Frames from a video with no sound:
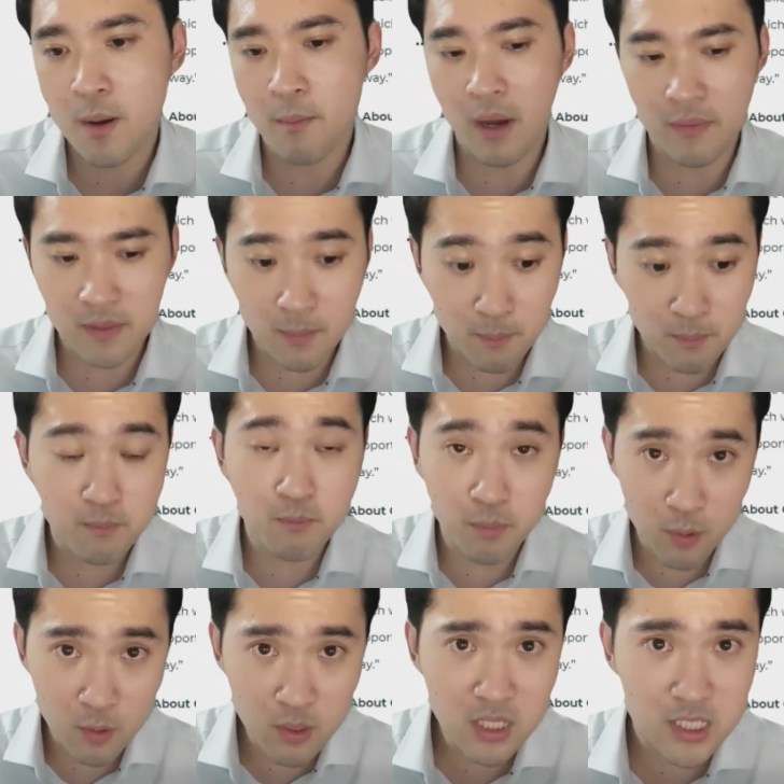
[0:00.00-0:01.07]
But the
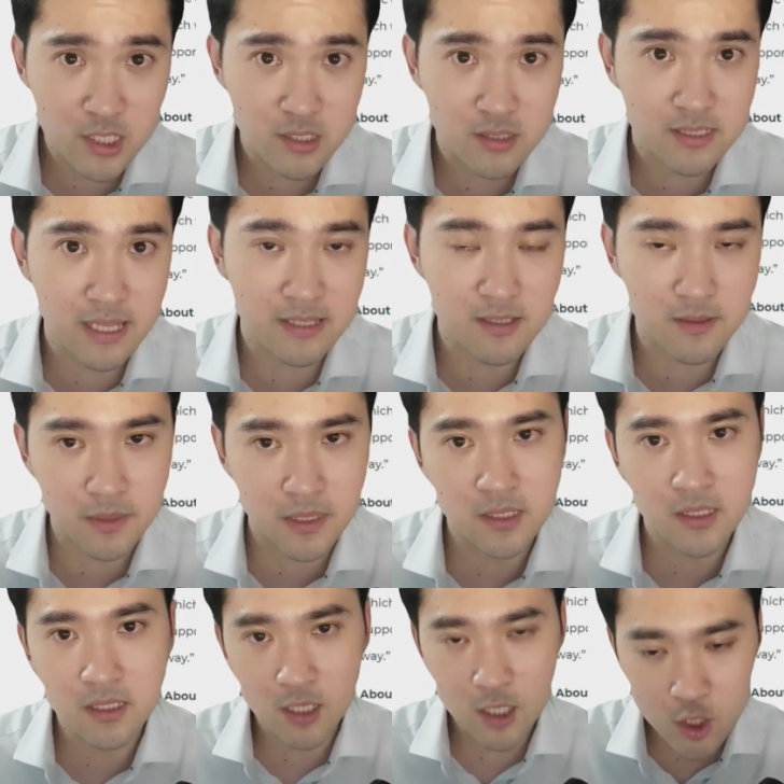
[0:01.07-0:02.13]
bullish
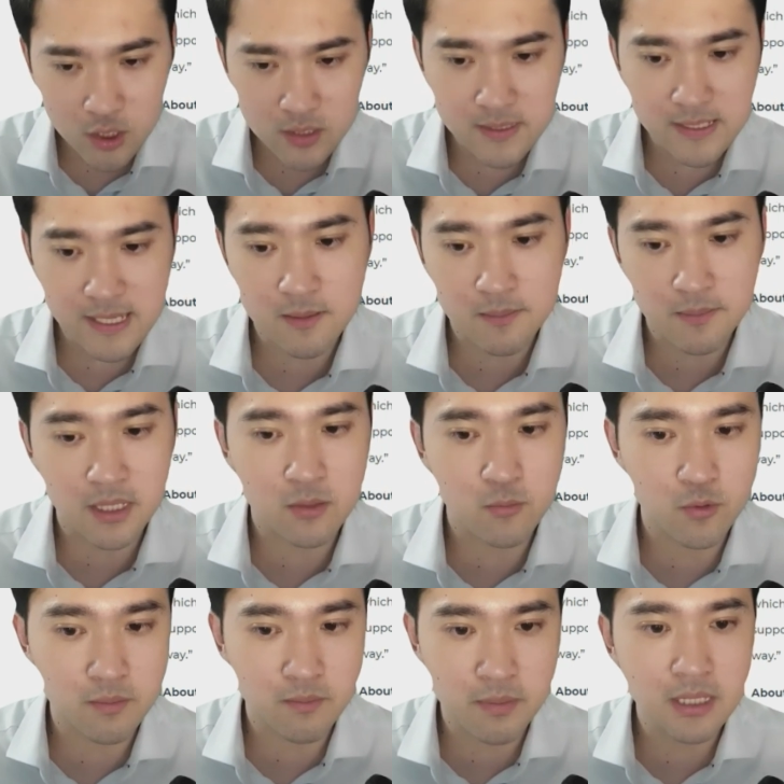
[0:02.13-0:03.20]
sentiment, the good sentiment
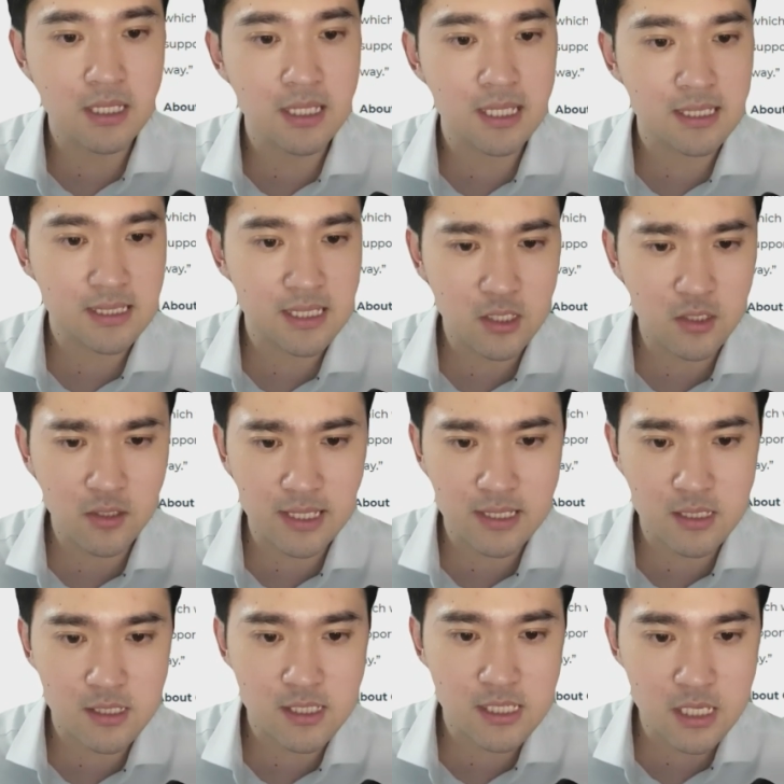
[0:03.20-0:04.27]
would be, let's take a look at
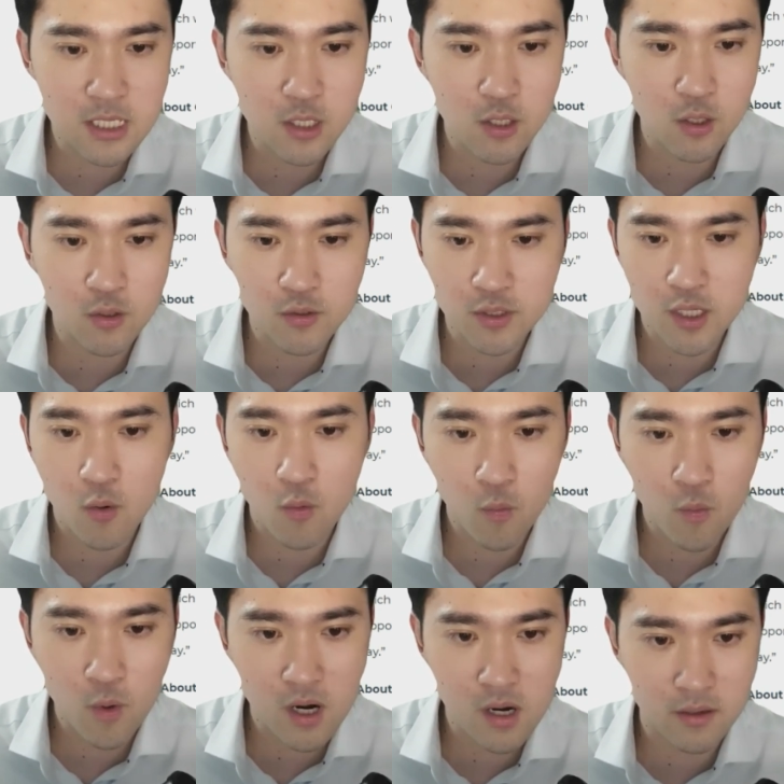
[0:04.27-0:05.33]
the C E O's
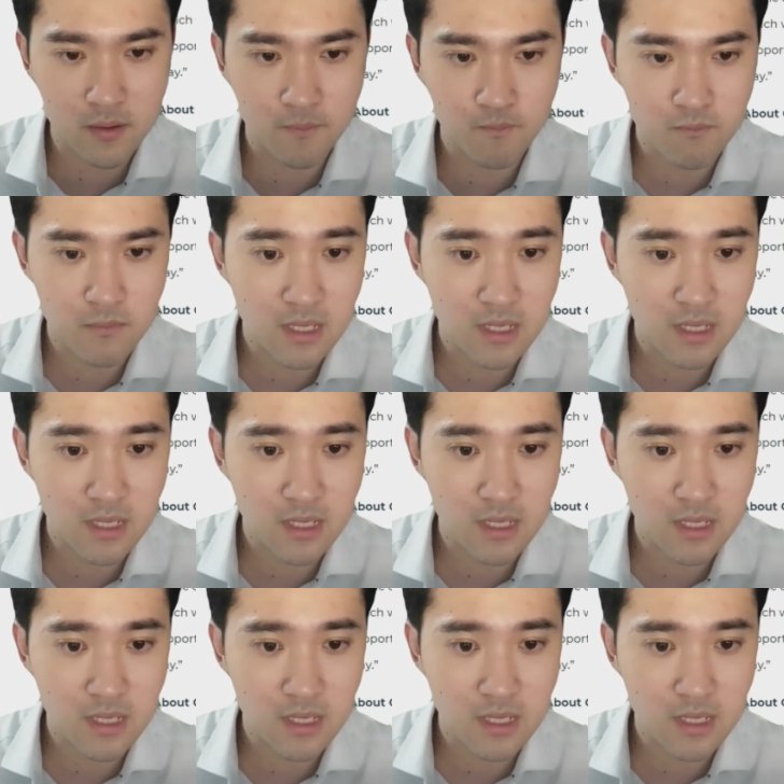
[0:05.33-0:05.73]
word.